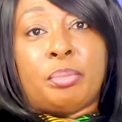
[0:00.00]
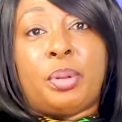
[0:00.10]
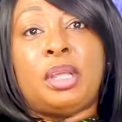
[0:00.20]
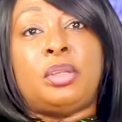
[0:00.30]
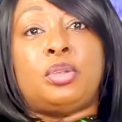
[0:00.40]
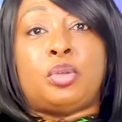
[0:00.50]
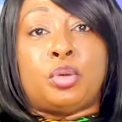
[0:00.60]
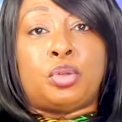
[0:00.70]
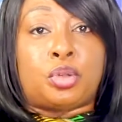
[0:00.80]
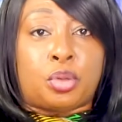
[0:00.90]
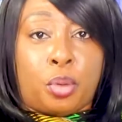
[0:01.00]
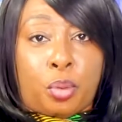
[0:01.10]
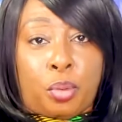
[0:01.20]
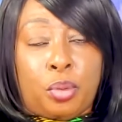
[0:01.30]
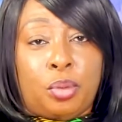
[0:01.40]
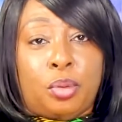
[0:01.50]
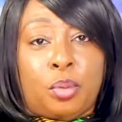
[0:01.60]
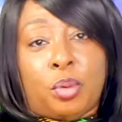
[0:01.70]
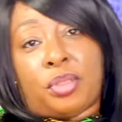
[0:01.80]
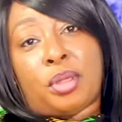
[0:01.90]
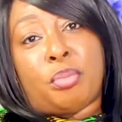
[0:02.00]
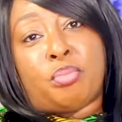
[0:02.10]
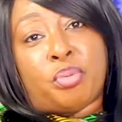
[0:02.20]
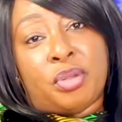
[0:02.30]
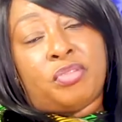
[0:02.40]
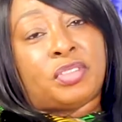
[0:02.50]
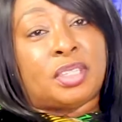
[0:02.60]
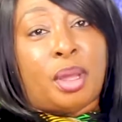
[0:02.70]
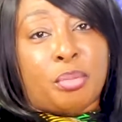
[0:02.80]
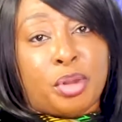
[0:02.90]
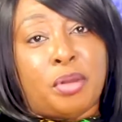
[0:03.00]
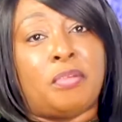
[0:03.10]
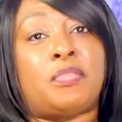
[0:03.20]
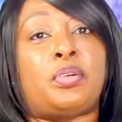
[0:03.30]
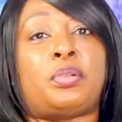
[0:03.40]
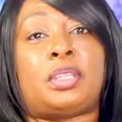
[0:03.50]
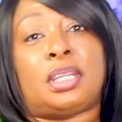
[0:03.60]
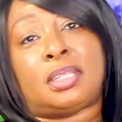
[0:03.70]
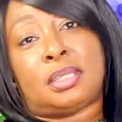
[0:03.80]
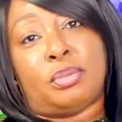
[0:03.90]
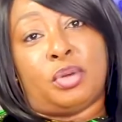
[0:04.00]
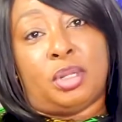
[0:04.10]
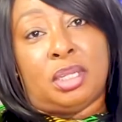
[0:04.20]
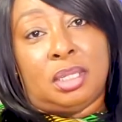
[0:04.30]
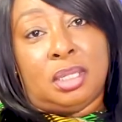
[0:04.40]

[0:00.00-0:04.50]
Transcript: please do so with a brief summary of your testimony